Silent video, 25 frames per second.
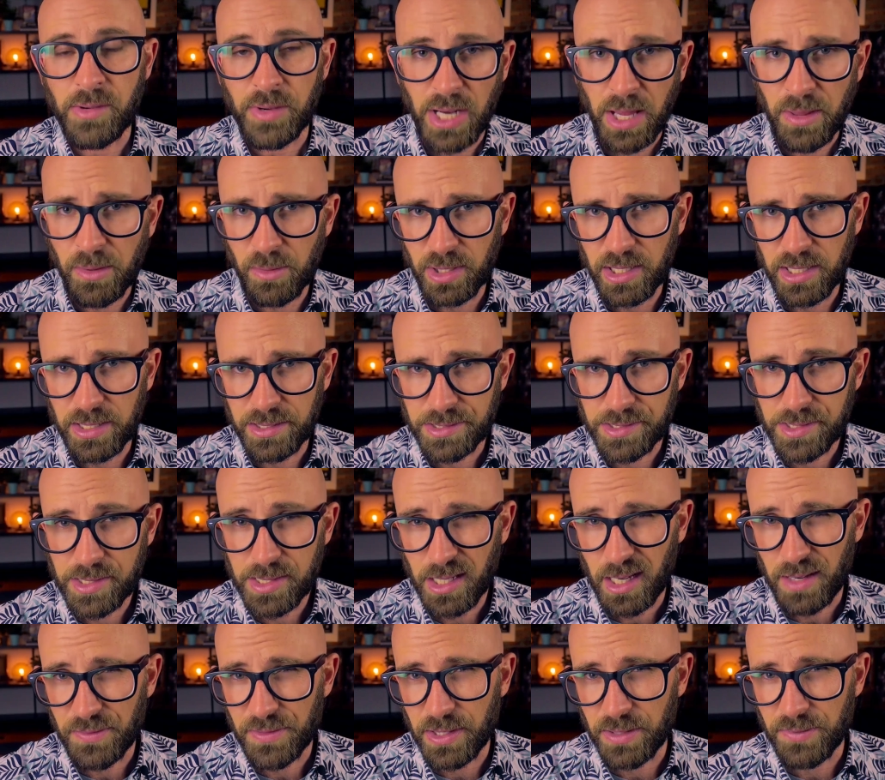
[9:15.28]
in other words,
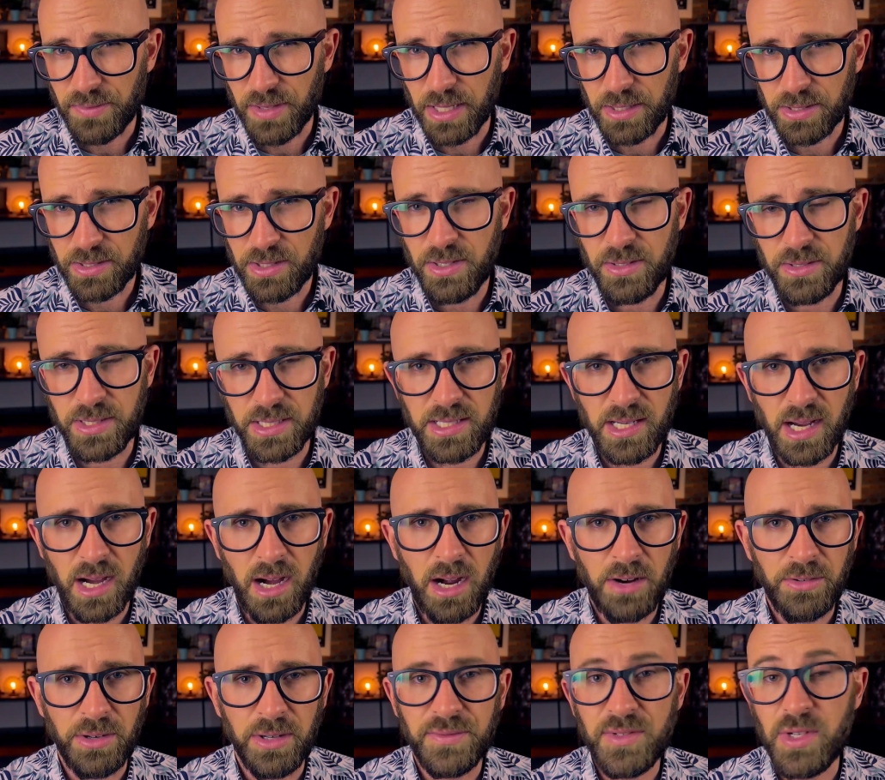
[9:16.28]
after the failed coup
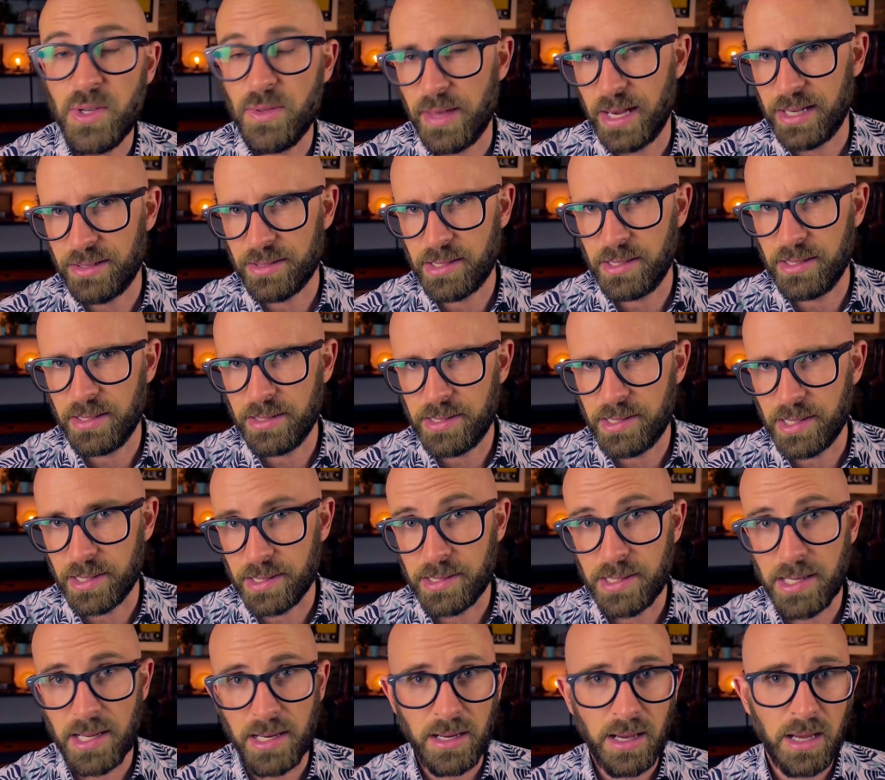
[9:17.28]
d'etat of
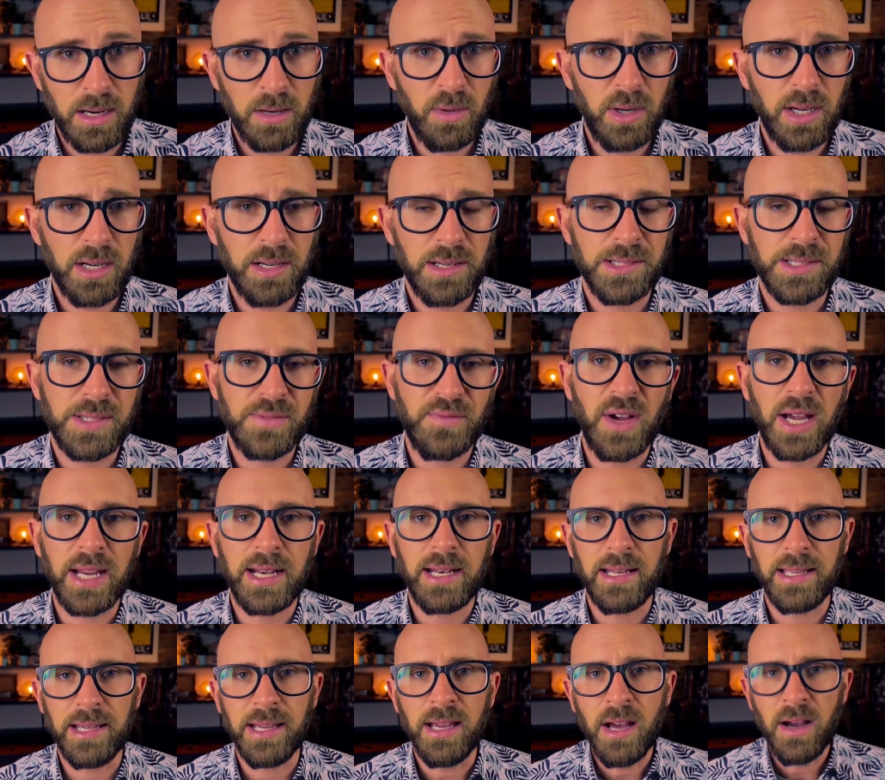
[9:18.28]
2016, Erdogan has
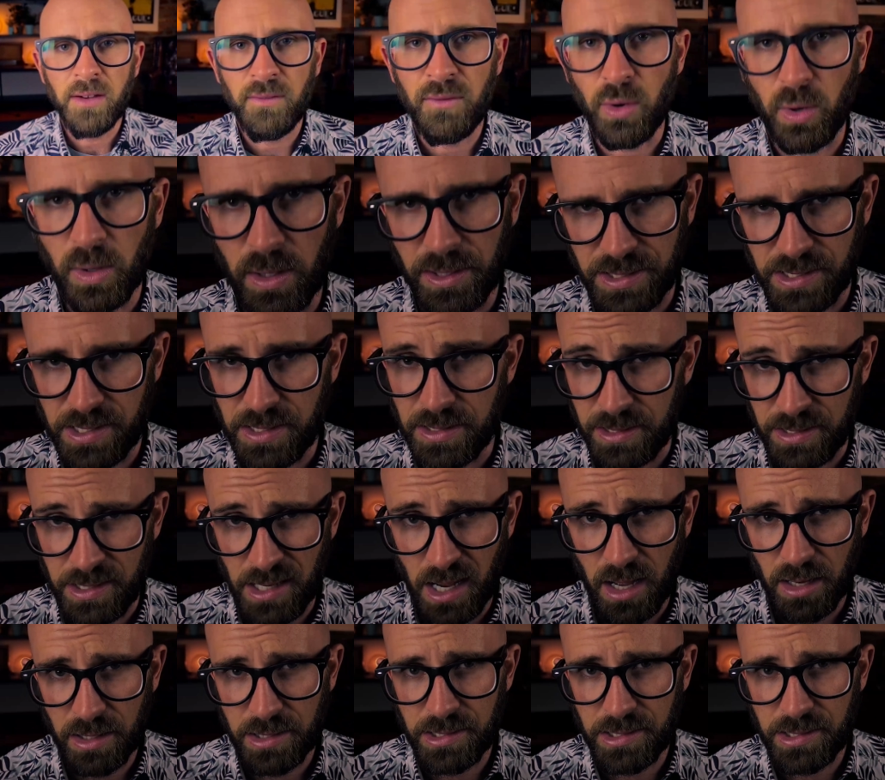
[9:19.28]
finally fallen to the dark